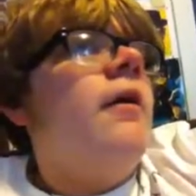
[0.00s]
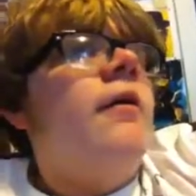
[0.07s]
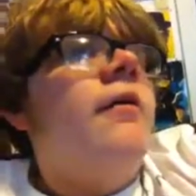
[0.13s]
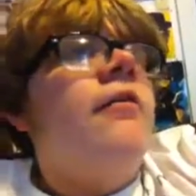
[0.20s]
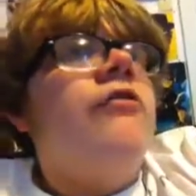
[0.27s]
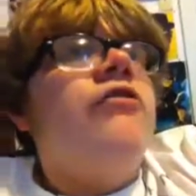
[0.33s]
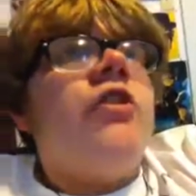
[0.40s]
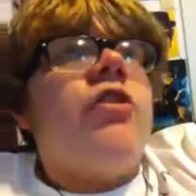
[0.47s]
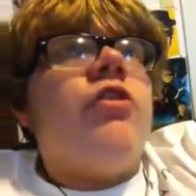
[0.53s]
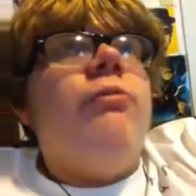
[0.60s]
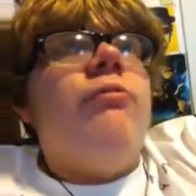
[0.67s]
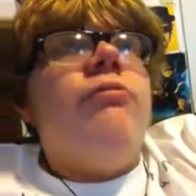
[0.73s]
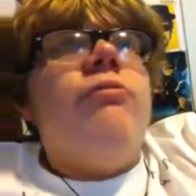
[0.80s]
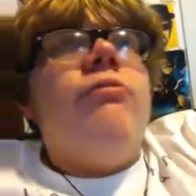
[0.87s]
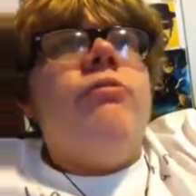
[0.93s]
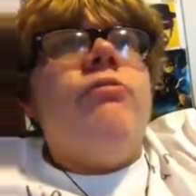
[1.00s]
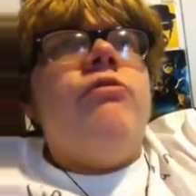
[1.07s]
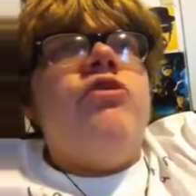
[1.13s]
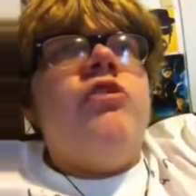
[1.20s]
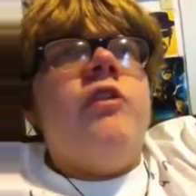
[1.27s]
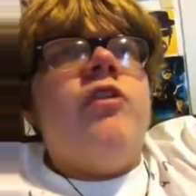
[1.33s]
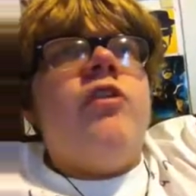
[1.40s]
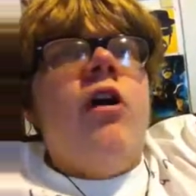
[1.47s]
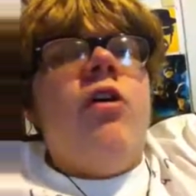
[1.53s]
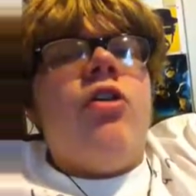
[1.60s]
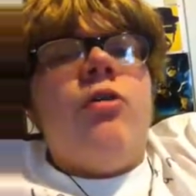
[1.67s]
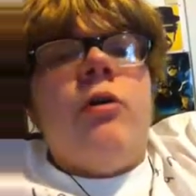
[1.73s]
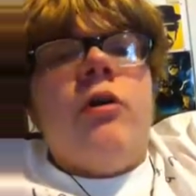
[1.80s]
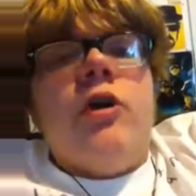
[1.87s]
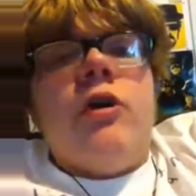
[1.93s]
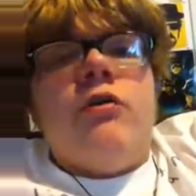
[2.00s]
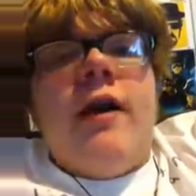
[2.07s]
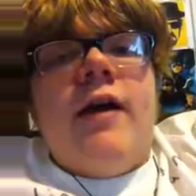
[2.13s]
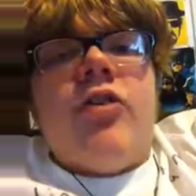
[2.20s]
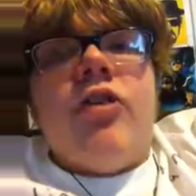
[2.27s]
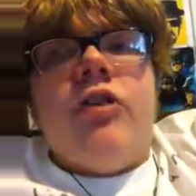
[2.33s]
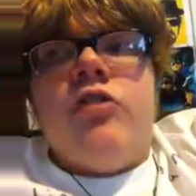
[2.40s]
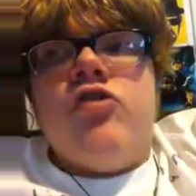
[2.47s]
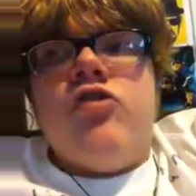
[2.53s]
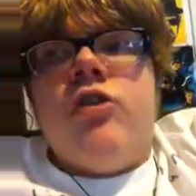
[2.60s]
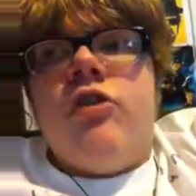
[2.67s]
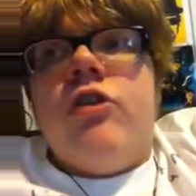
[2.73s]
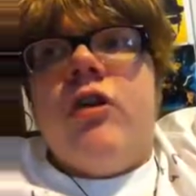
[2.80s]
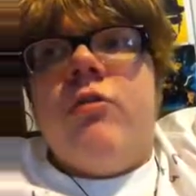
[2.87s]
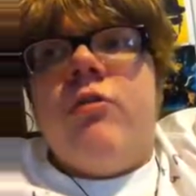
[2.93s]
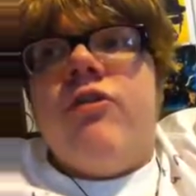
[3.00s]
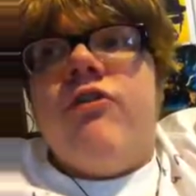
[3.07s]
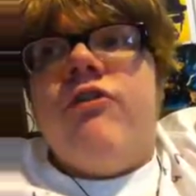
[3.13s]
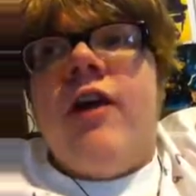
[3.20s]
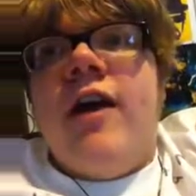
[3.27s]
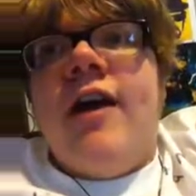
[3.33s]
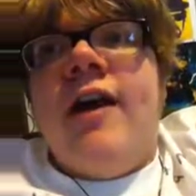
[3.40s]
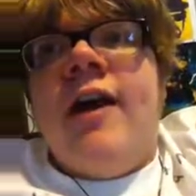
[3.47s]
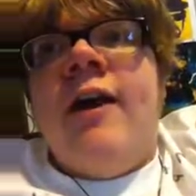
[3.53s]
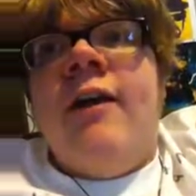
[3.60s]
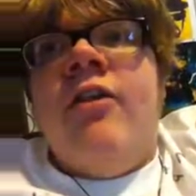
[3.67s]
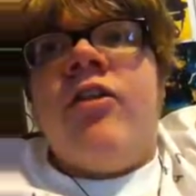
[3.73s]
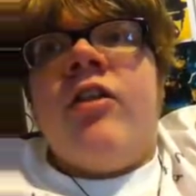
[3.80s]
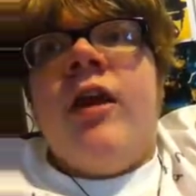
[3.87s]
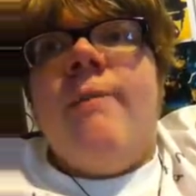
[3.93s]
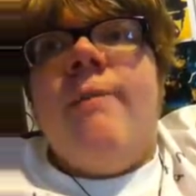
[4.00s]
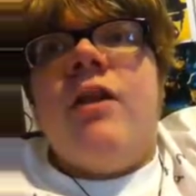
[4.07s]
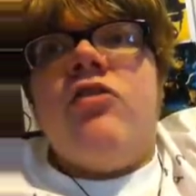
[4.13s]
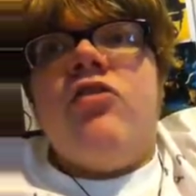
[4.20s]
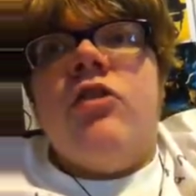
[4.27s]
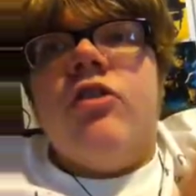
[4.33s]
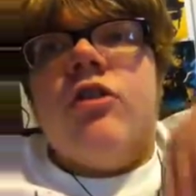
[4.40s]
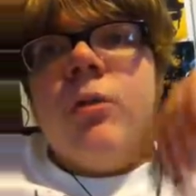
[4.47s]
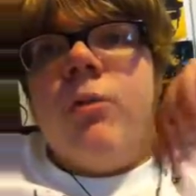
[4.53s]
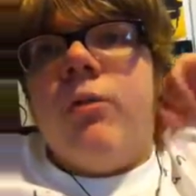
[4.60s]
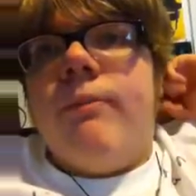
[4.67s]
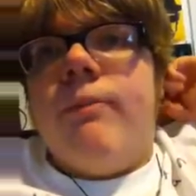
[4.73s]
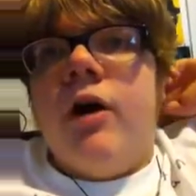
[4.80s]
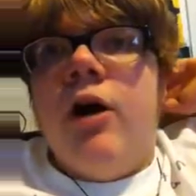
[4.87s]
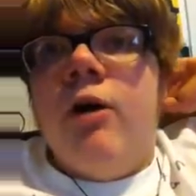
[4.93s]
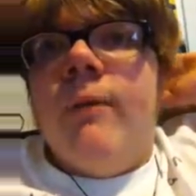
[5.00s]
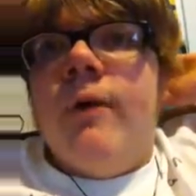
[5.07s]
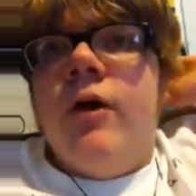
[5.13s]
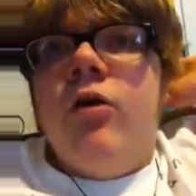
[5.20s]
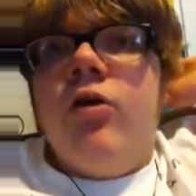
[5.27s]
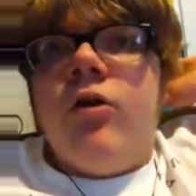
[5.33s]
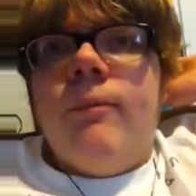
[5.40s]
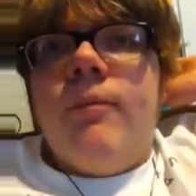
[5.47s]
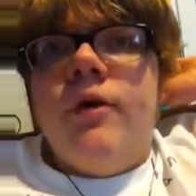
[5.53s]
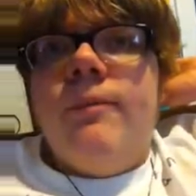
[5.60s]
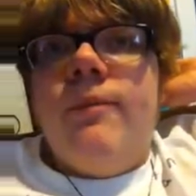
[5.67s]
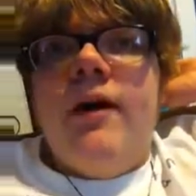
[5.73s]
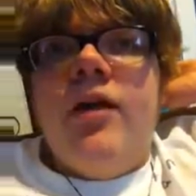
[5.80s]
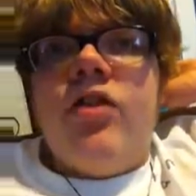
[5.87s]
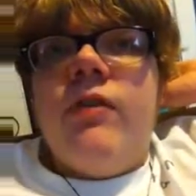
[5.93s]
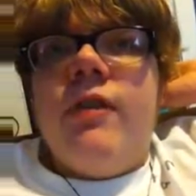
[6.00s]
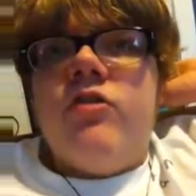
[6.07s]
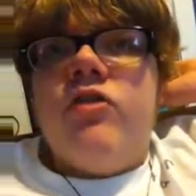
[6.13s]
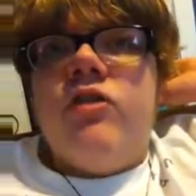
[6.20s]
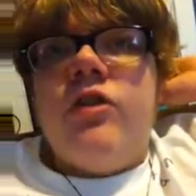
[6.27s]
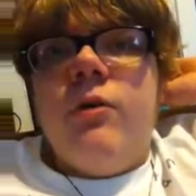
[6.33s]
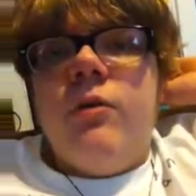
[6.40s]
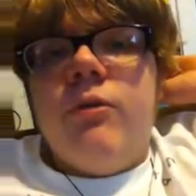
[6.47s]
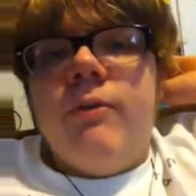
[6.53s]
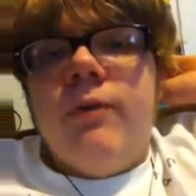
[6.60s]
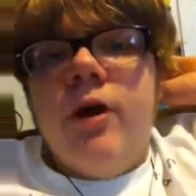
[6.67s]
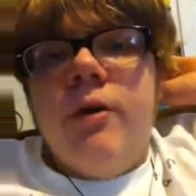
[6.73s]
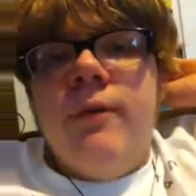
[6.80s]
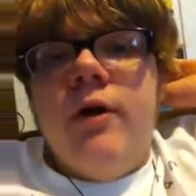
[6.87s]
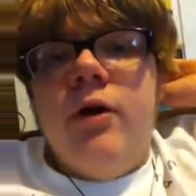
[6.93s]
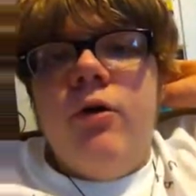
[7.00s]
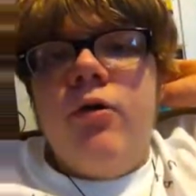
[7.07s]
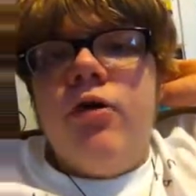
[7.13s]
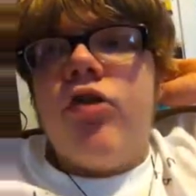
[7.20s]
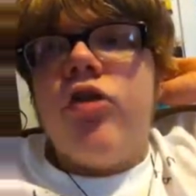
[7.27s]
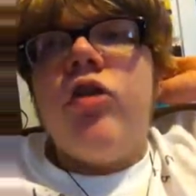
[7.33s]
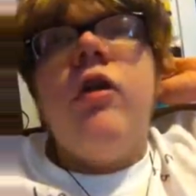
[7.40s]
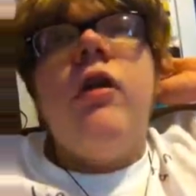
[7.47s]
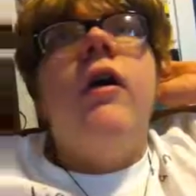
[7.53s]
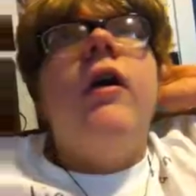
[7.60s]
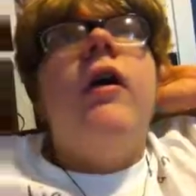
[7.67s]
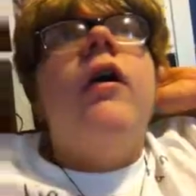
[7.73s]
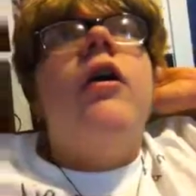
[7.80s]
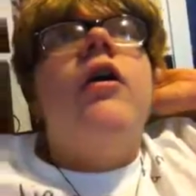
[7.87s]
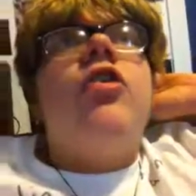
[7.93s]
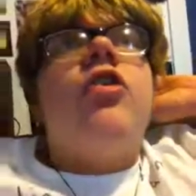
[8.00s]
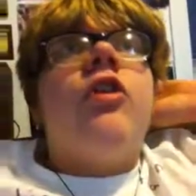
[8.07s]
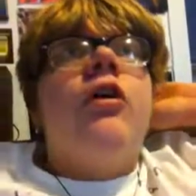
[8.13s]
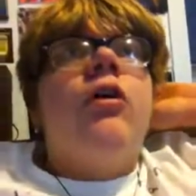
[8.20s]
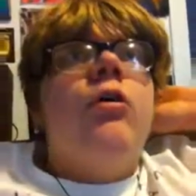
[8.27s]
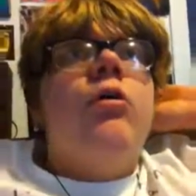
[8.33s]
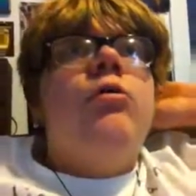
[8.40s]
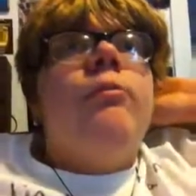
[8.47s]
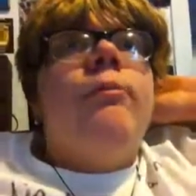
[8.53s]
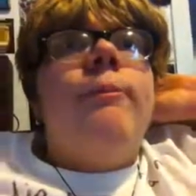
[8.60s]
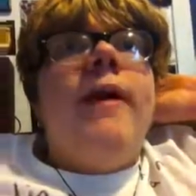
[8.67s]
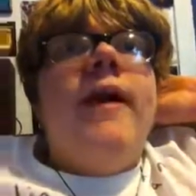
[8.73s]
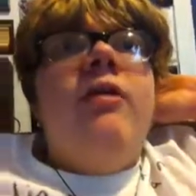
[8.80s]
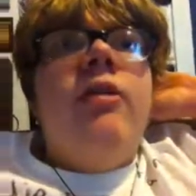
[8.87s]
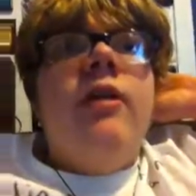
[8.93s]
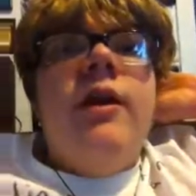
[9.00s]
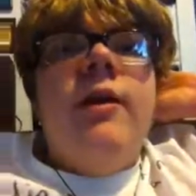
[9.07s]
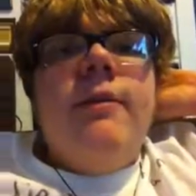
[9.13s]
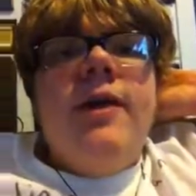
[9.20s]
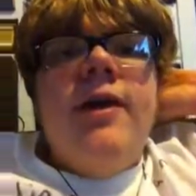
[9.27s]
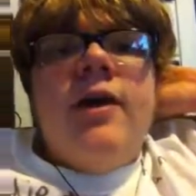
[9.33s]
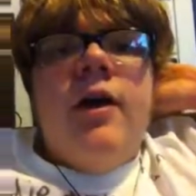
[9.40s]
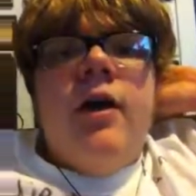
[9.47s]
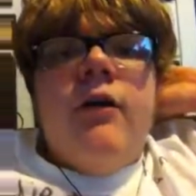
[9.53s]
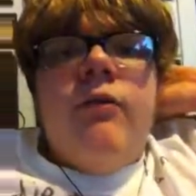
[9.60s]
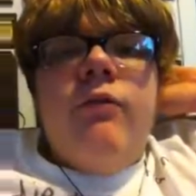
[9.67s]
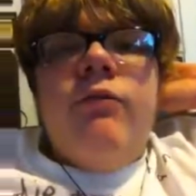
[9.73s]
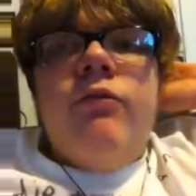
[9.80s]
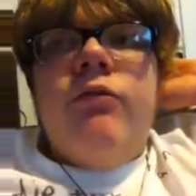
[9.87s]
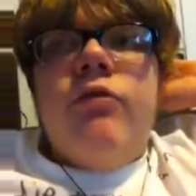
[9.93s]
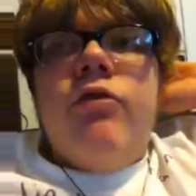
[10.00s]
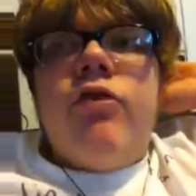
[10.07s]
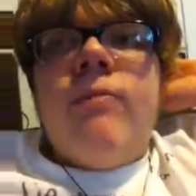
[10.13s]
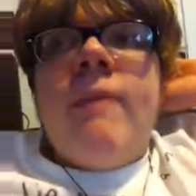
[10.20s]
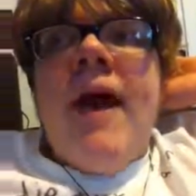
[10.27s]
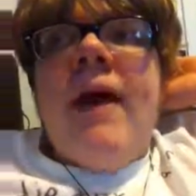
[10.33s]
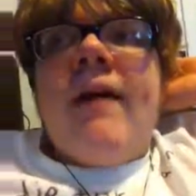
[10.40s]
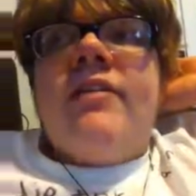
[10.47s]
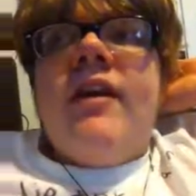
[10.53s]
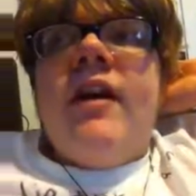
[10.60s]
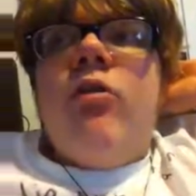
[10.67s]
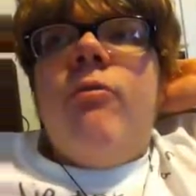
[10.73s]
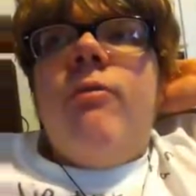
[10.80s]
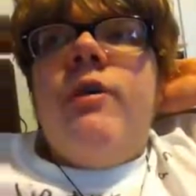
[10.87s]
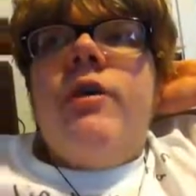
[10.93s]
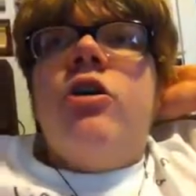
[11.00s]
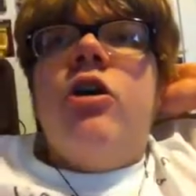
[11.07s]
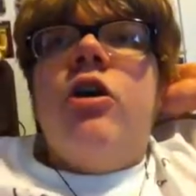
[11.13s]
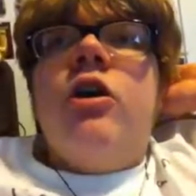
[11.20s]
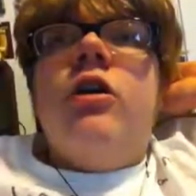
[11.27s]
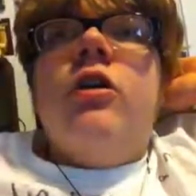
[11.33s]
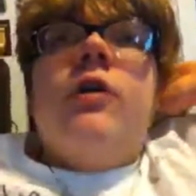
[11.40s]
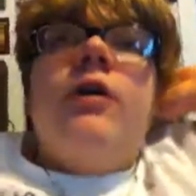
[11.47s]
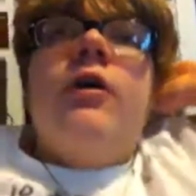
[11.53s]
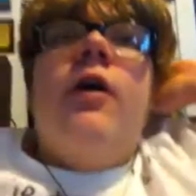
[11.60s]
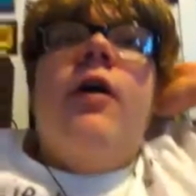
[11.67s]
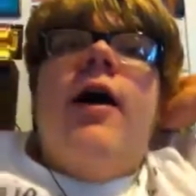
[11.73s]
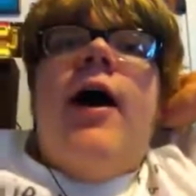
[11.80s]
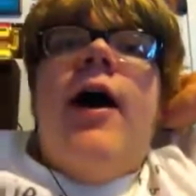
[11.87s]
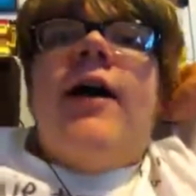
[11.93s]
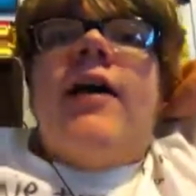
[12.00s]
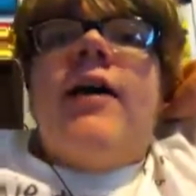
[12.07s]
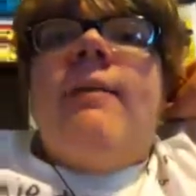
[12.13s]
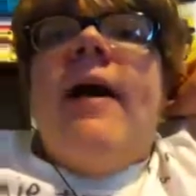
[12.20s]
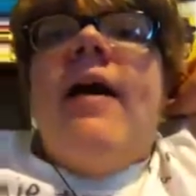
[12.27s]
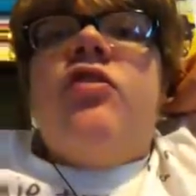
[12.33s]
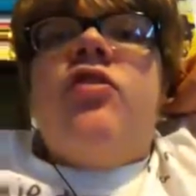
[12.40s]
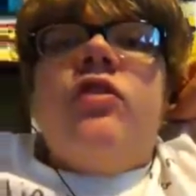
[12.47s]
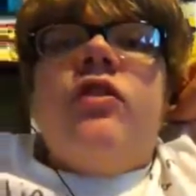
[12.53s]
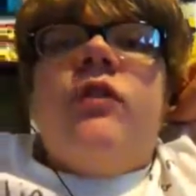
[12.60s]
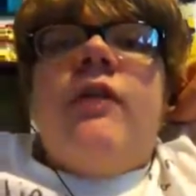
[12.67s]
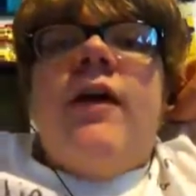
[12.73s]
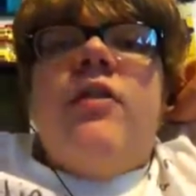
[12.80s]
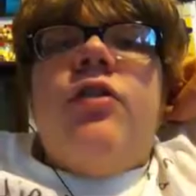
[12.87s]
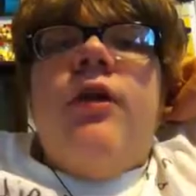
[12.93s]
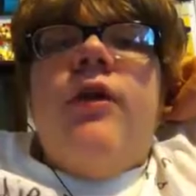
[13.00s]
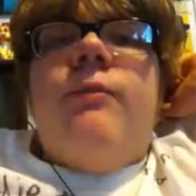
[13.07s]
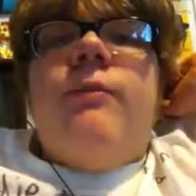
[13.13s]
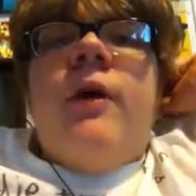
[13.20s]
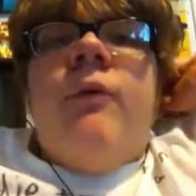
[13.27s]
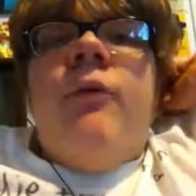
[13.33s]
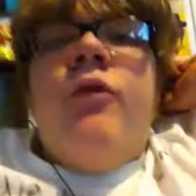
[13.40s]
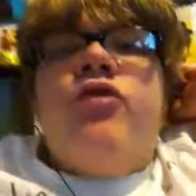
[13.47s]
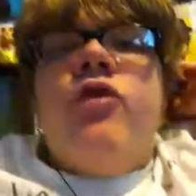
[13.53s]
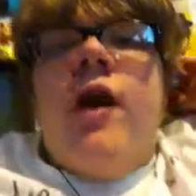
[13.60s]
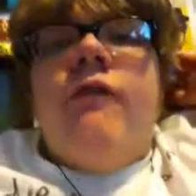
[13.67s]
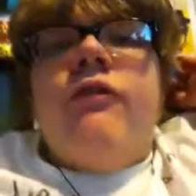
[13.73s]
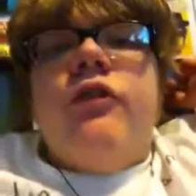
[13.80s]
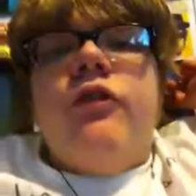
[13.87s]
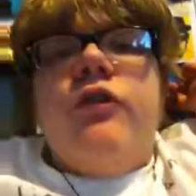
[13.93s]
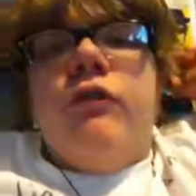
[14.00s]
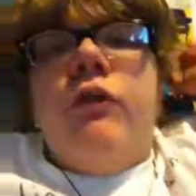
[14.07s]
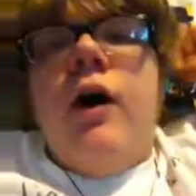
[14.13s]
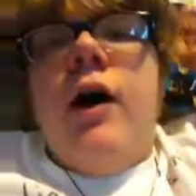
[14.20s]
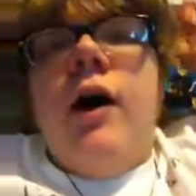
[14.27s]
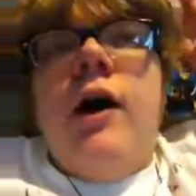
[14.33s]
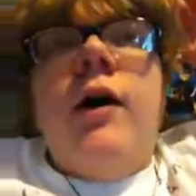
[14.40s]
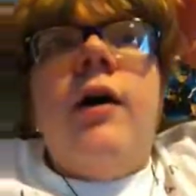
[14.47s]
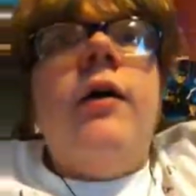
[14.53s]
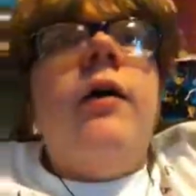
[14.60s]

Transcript: just she's also a good wrestler. She's good with fans, and I bet she's good with promos. I'm pretty positive that she's good with promos. So Bayley being on SmackDown would be good. I can imagine that they'd probably draft her to Raw,